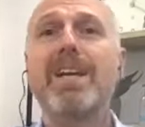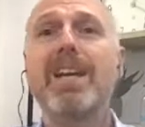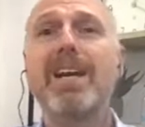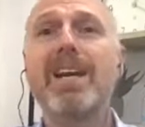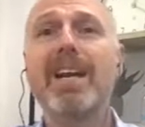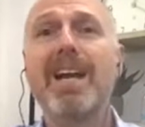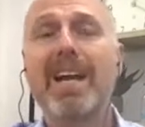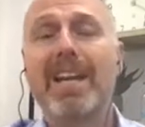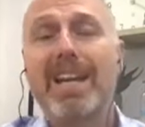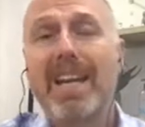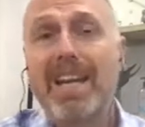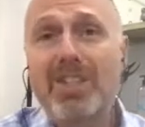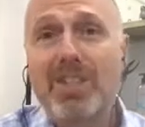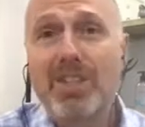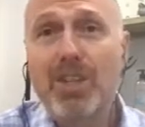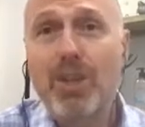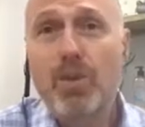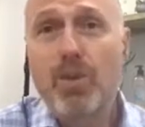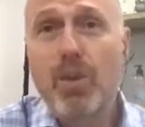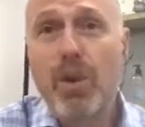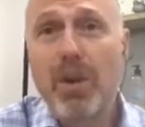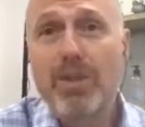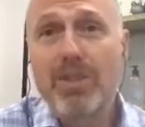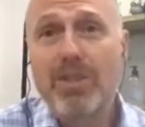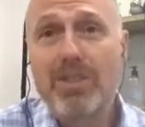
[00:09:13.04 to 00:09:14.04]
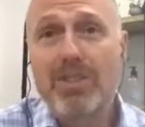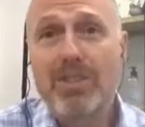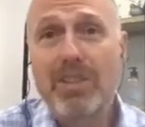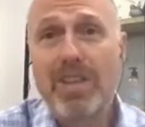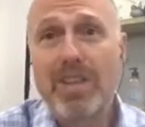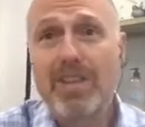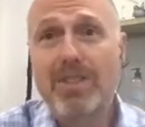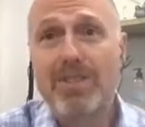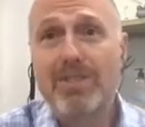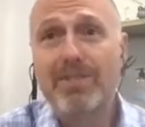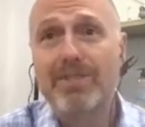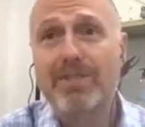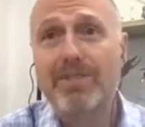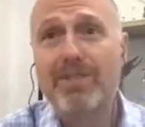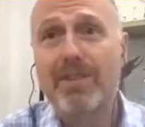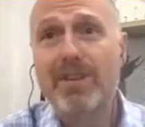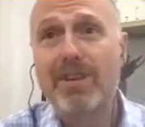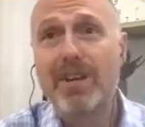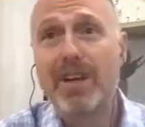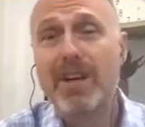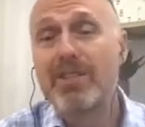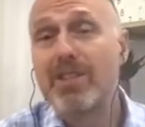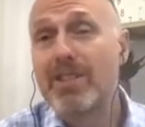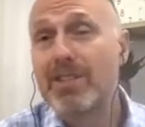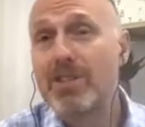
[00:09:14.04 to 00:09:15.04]
And as the quote says,
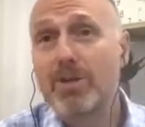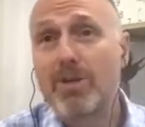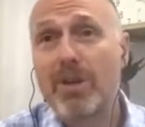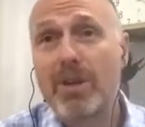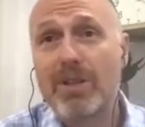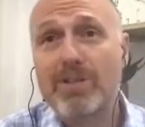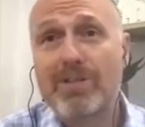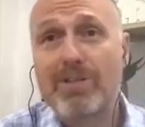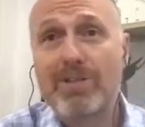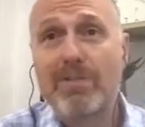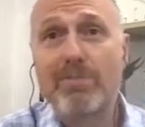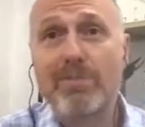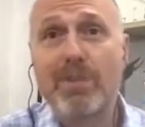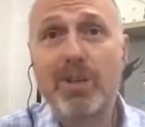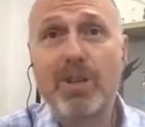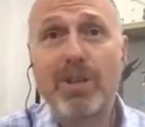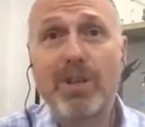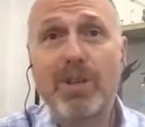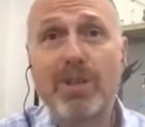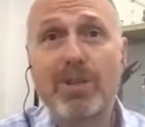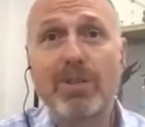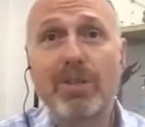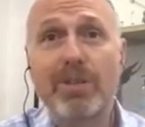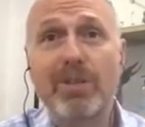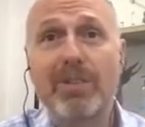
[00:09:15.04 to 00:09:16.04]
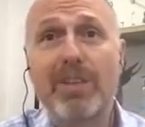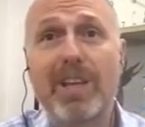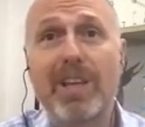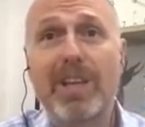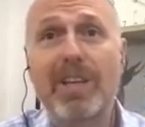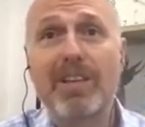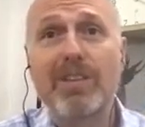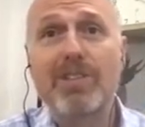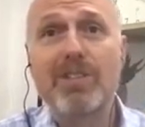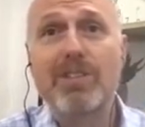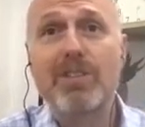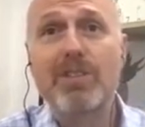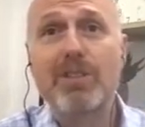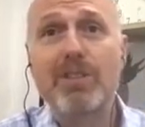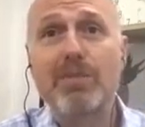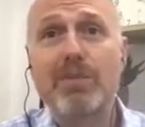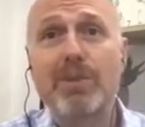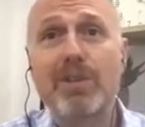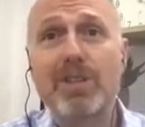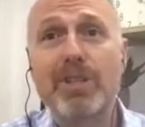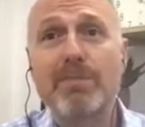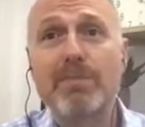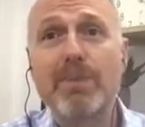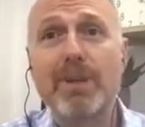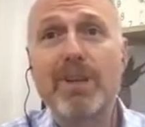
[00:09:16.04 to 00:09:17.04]
and this quote's from Merkle in their consumer
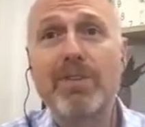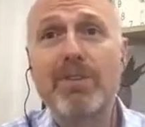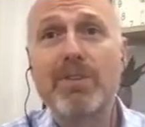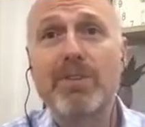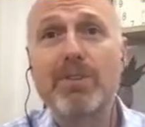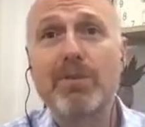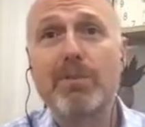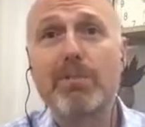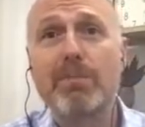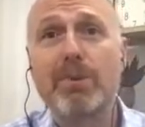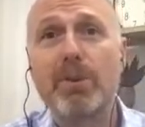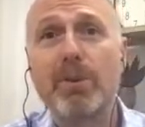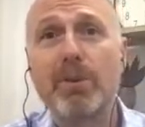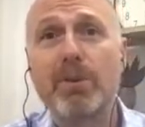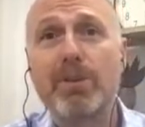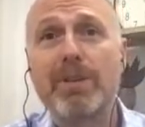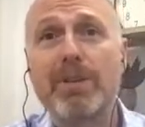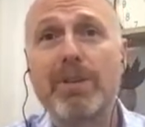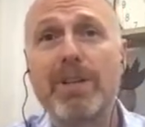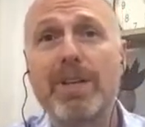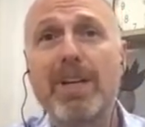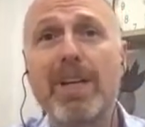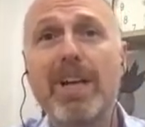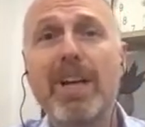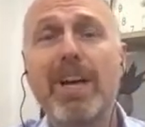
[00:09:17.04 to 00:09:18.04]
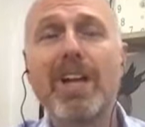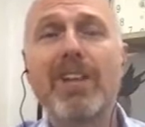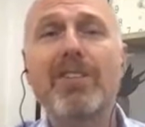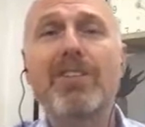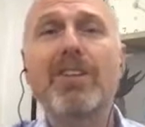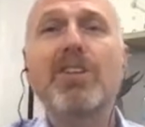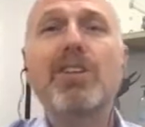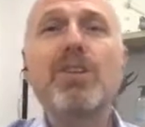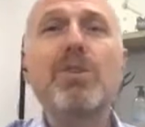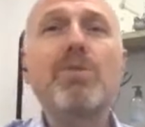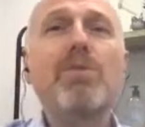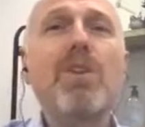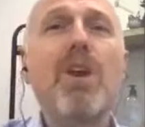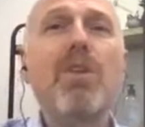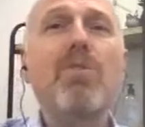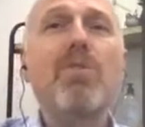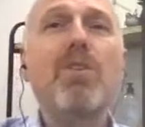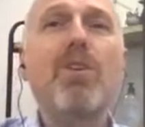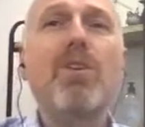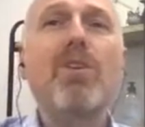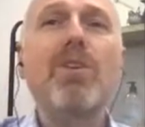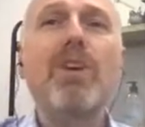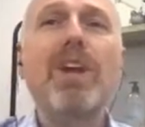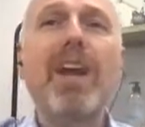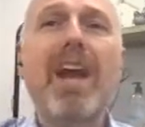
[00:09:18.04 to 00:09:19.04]
experience report, that you no
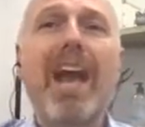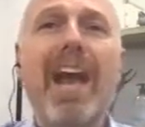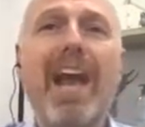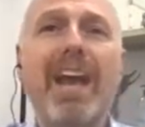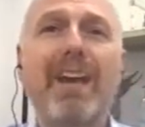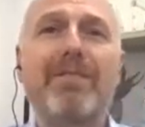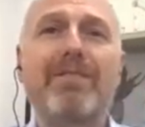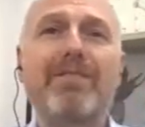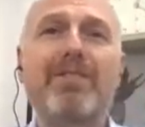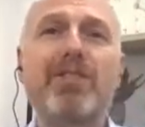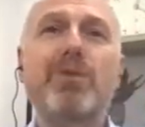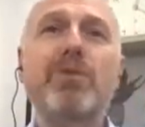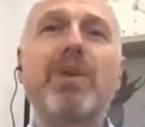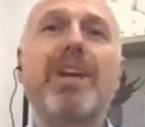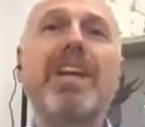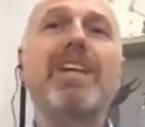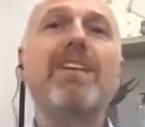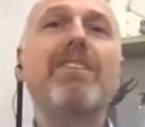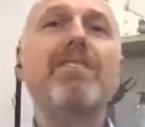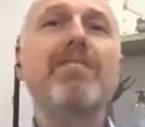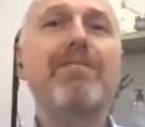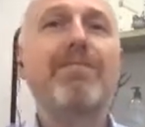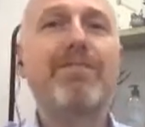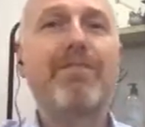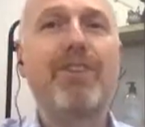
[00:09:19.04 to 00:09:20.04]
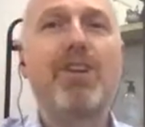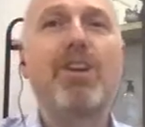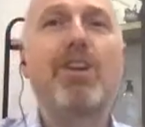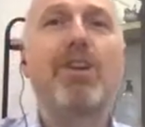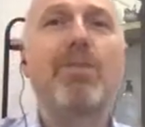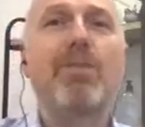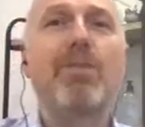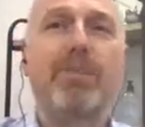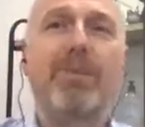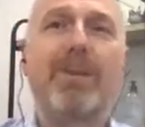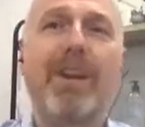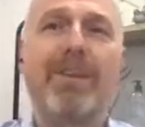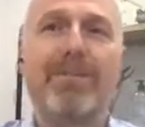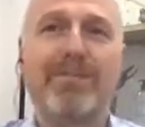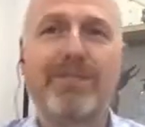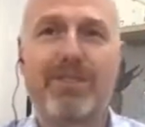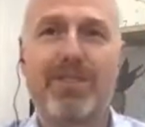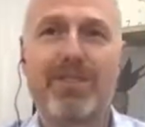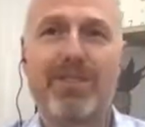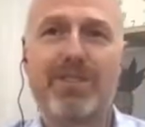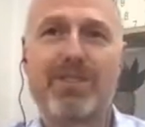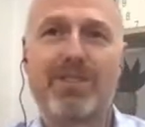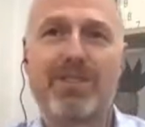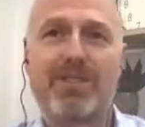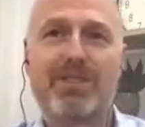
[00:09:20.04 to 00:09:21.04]
longer have to infer
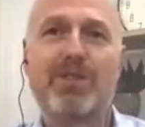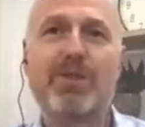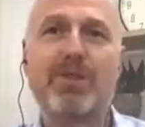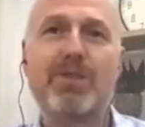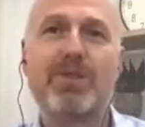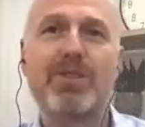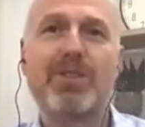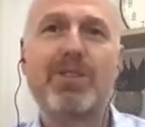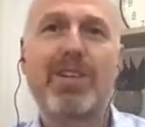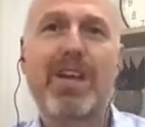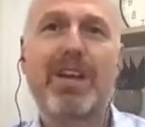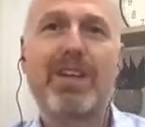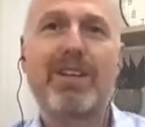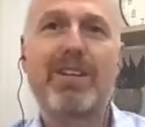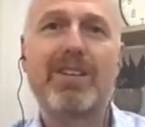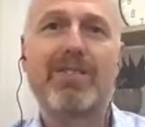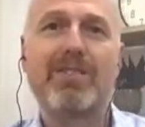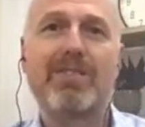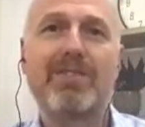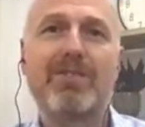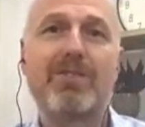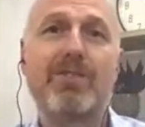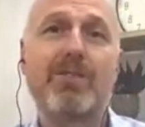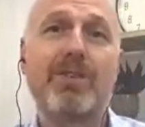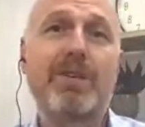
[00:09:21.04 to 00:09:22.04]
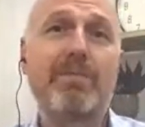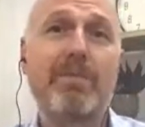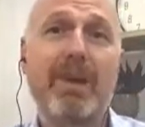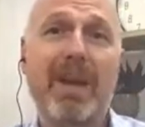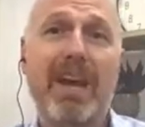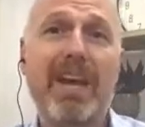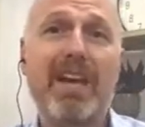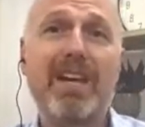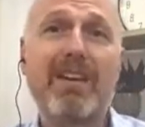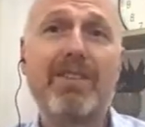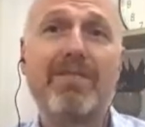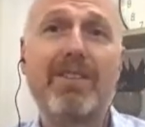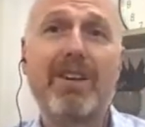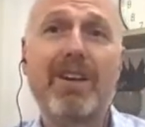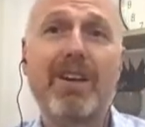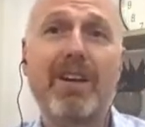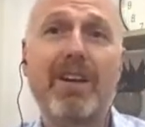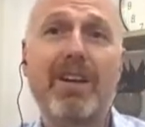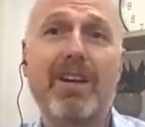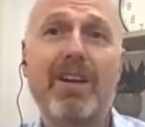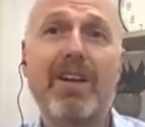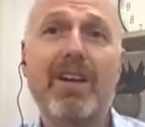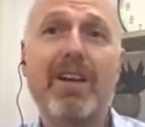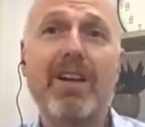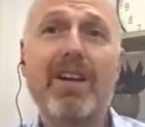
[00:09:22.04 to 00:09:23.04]
preference through secondary behavior.
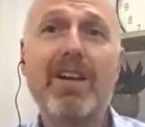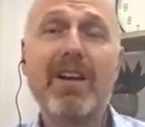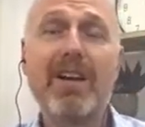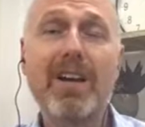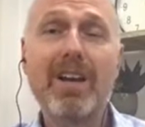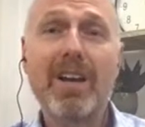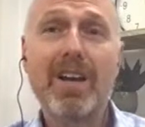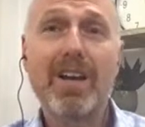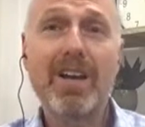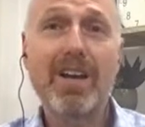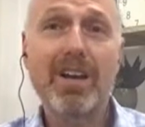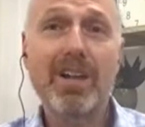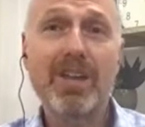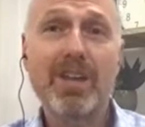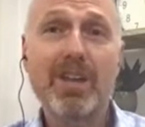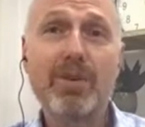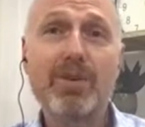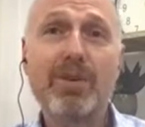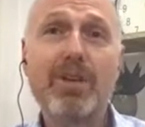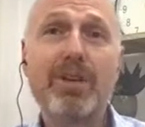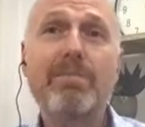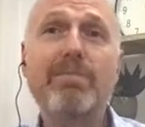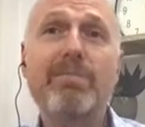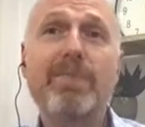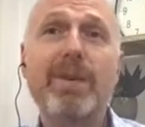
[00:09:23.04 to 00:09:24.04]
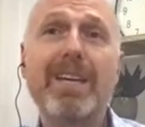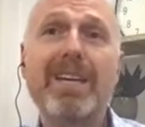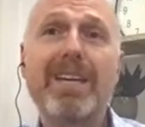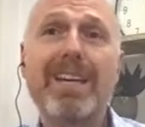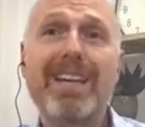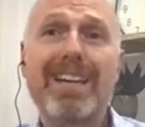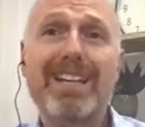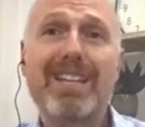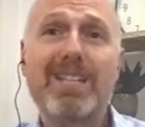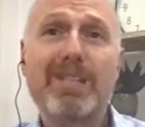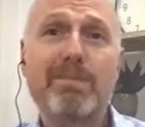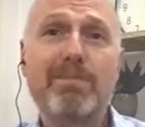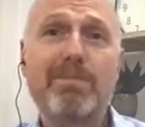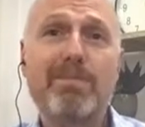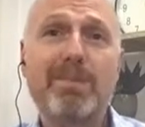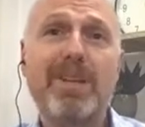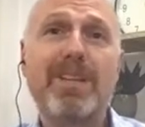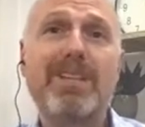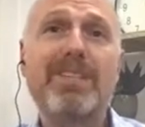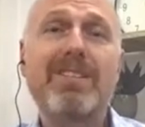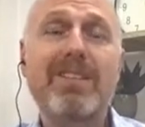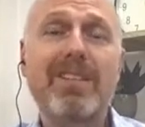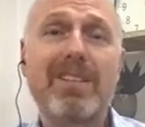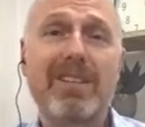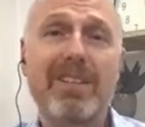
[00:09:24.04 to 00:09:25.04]
You can be
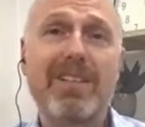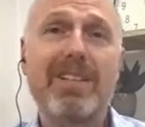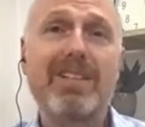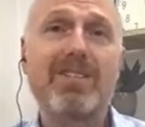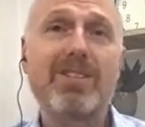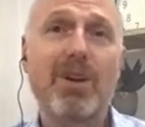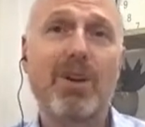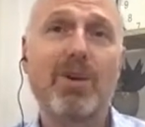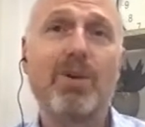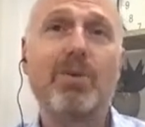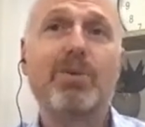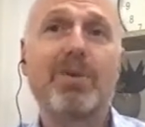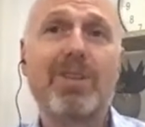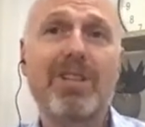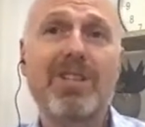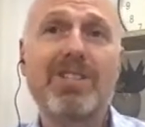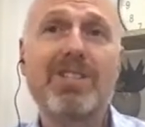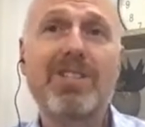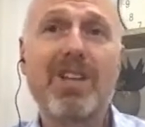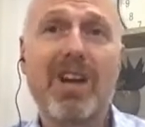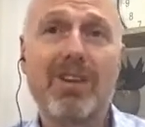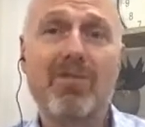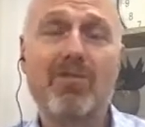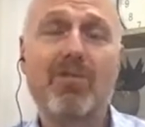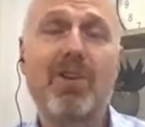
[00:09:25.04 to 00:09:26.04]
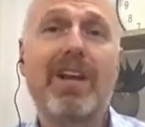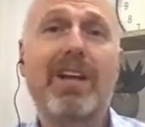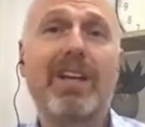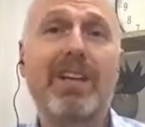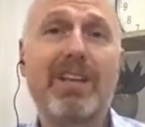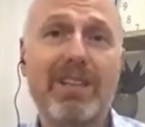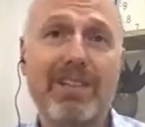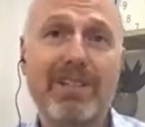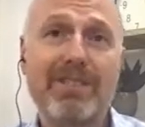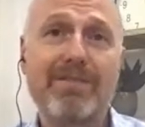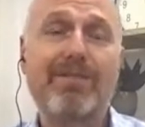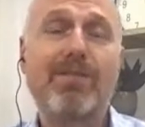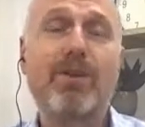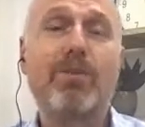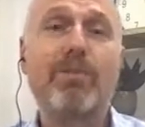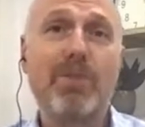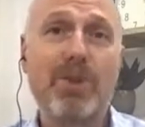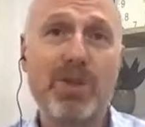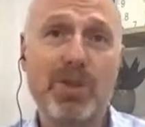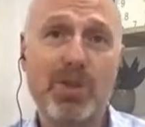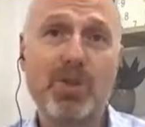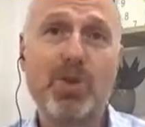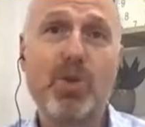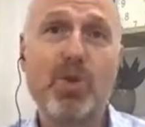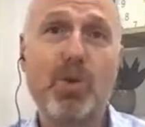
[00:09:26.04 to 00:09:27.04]
explicitly told this directly from
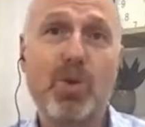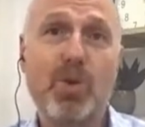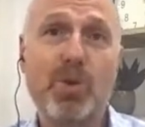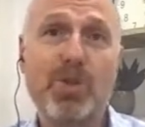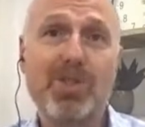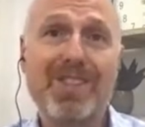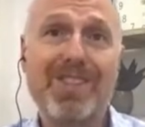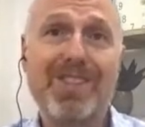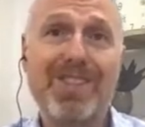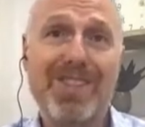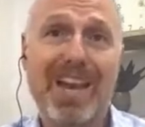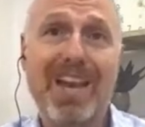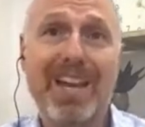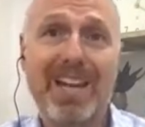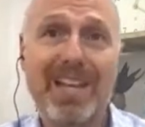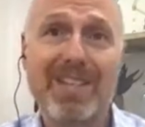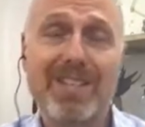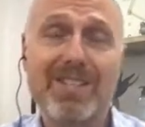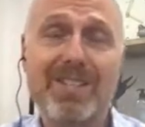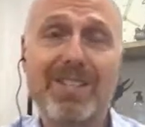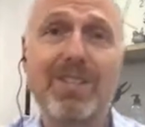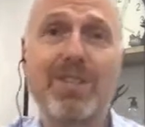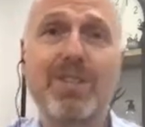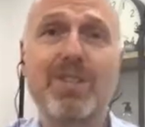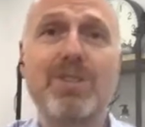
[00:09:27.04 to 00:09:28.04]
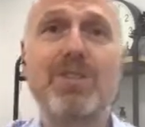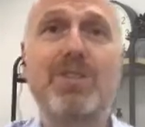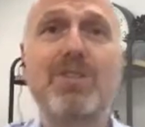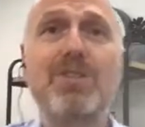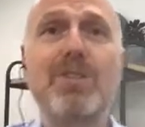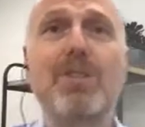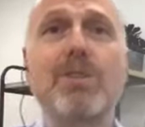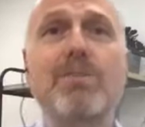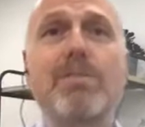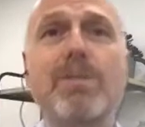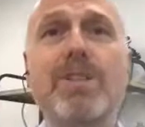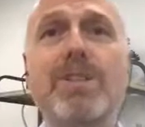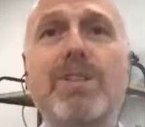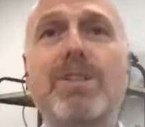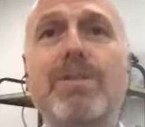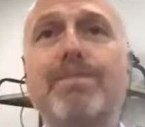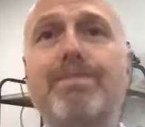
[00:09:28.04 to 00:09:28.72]
the source, that is the consumers.